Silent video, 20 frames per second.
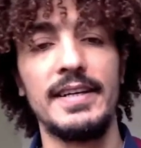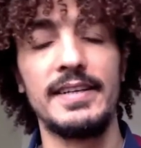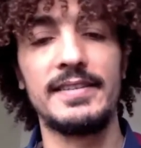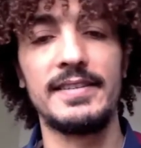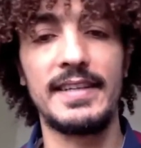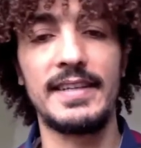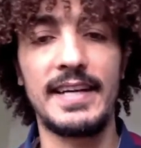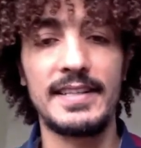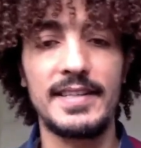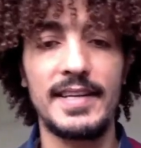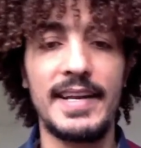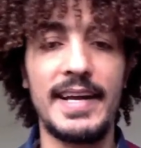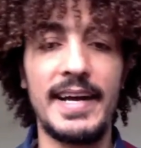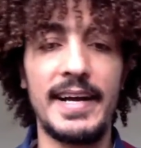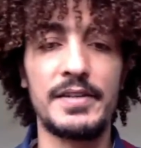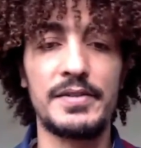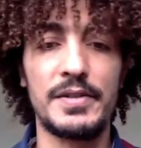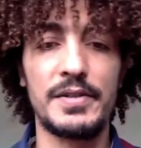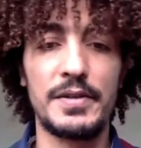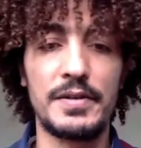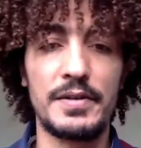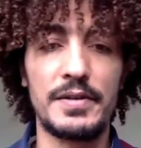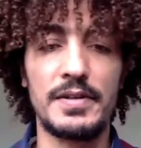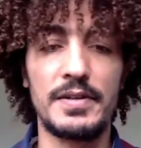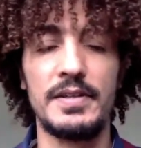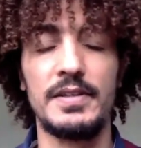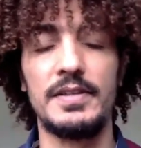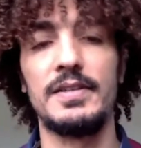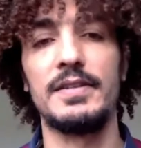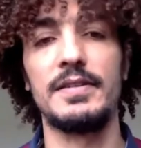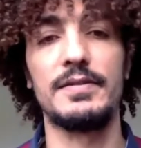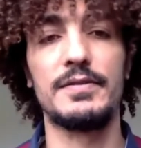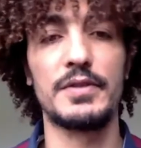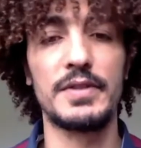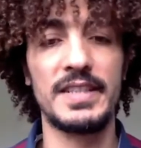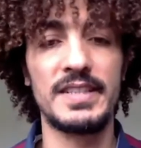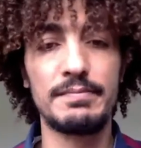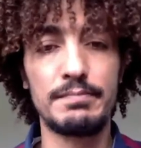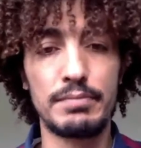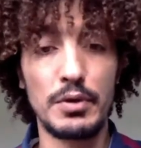is a catalyst uh,
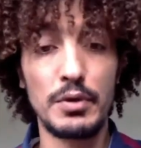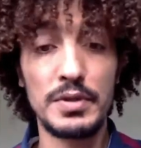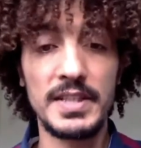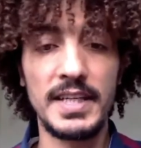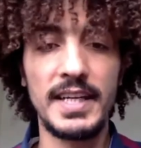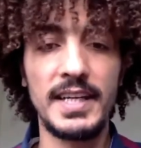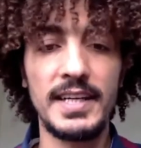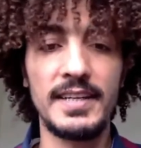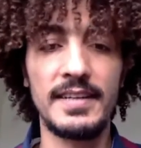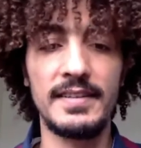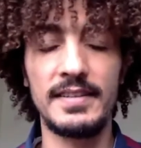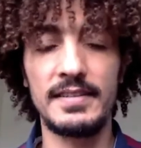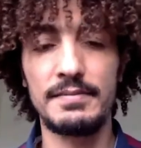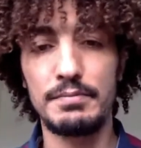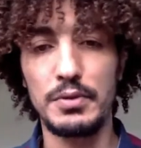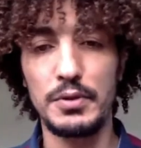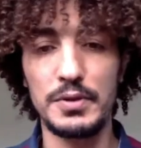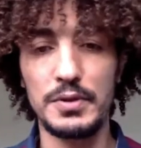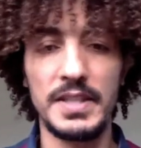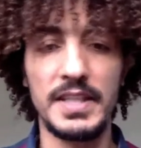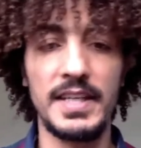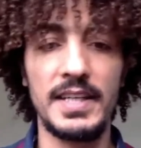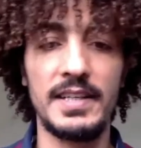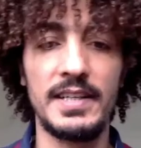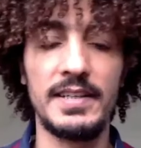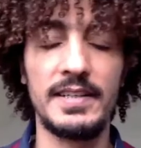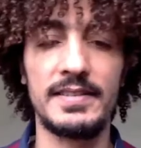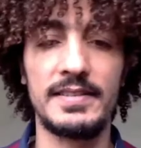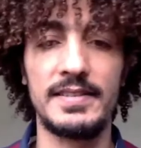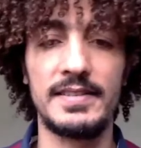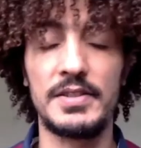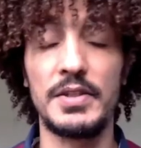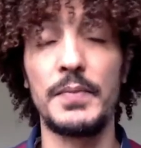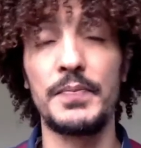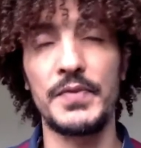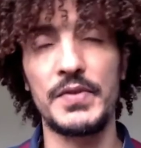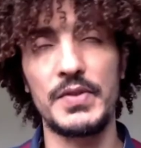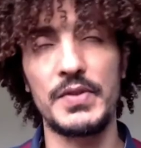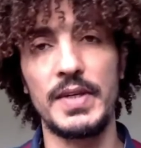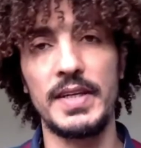for this protein, and this protein is
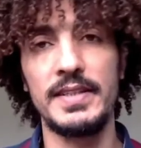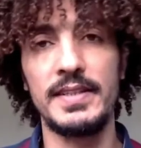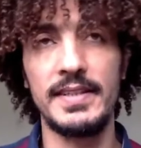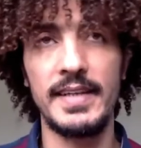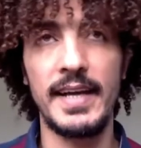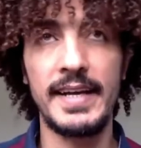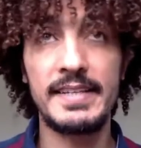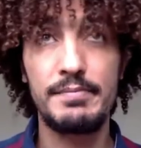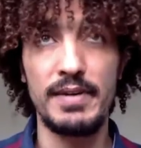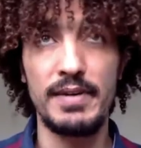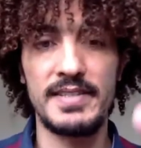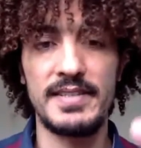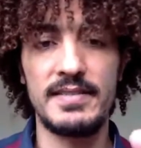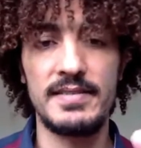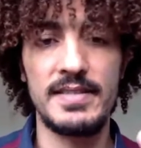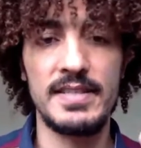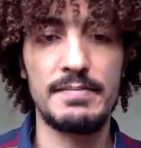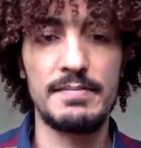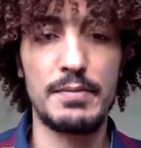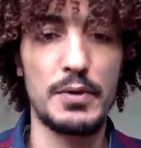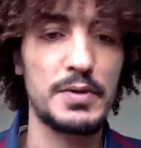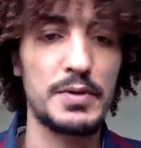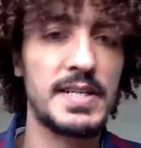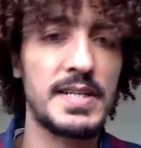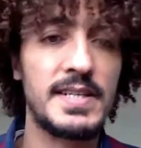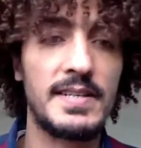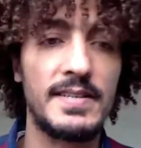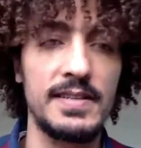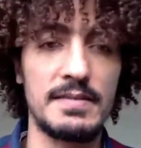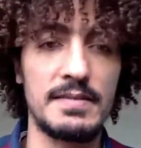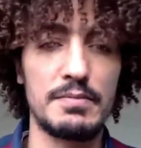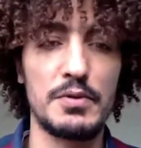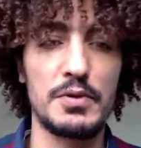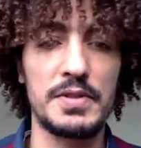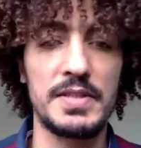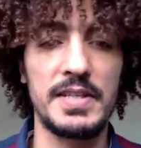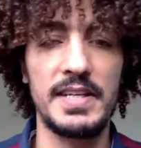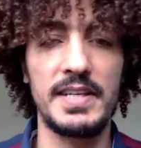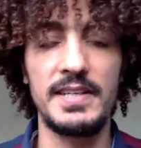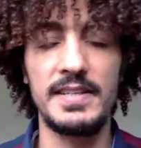so so it expresses this protein, and this
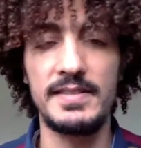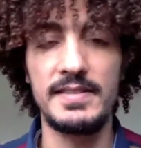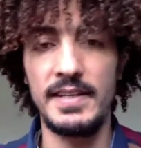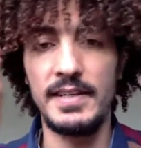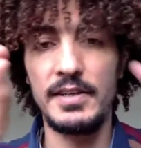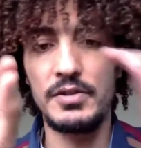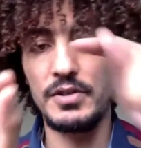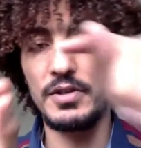protein is in